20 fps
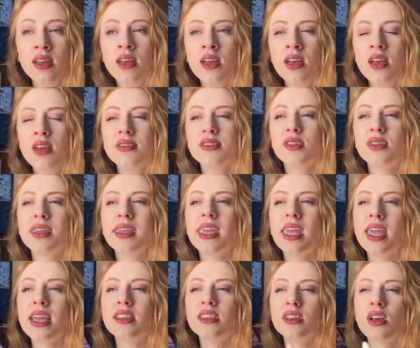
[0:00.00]
So like,
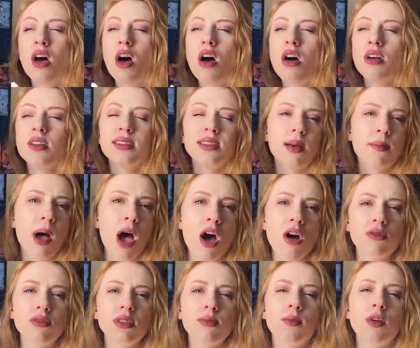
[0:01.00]
it's somehow
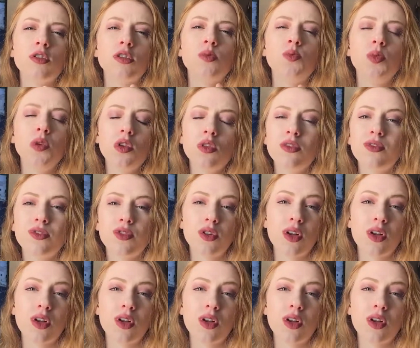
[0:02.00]
the most beautiful